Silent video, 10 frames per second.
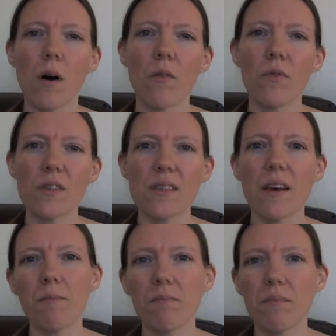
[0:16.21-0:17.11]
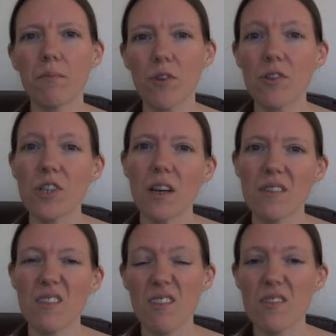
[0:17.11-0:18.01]
on the same project,
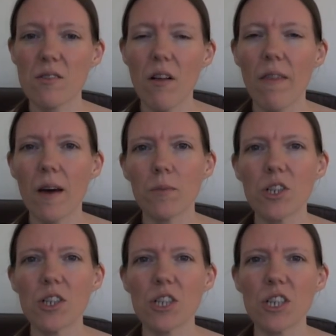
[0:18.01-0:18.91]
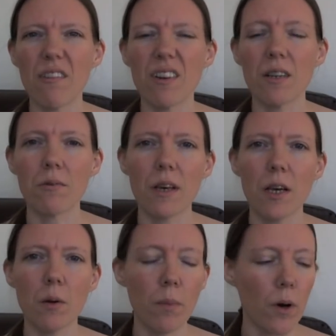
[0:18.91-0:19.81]
so there's not that much to share, I don't
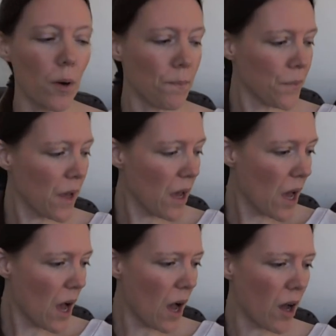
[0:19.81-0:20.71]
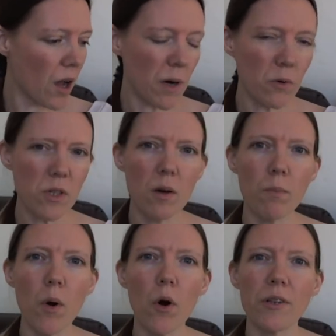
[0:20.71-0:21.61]
think. But I was at a
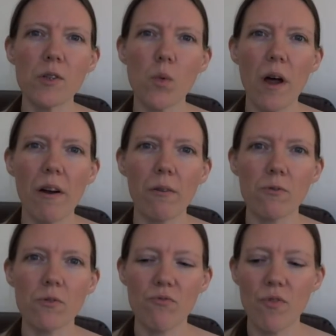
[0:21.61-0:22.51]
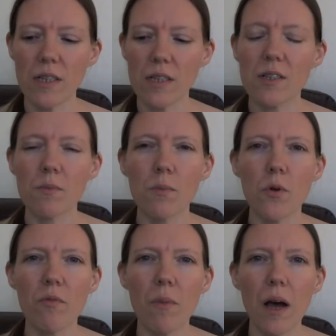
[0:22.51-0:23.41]
point where I was ready to
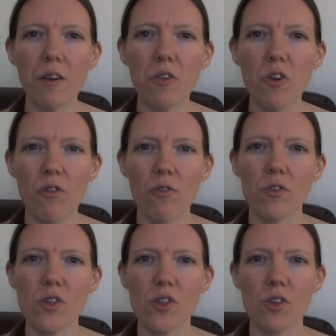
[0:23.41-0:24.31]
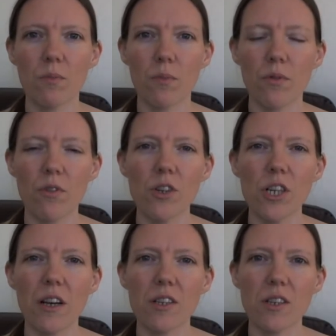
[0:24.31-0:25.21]
move my current
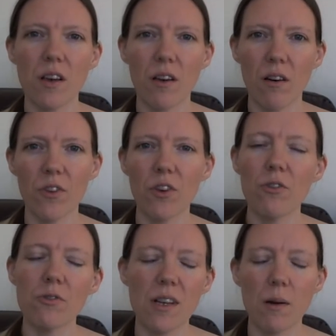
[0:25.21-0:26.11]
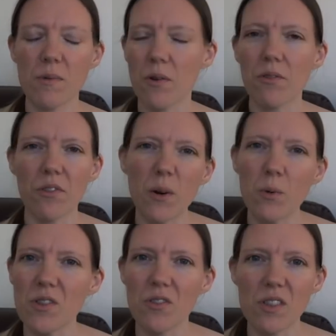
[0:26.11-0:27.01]
project on the Q-Snap, so I thought that
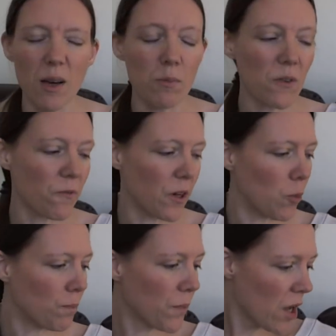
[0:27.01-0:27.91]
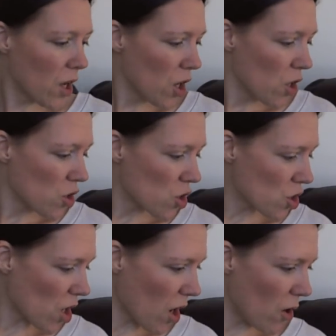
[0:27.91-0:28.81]
was a good time to film.
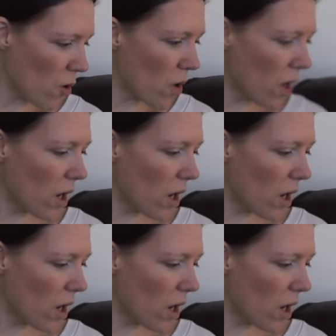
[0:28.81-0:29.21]
So,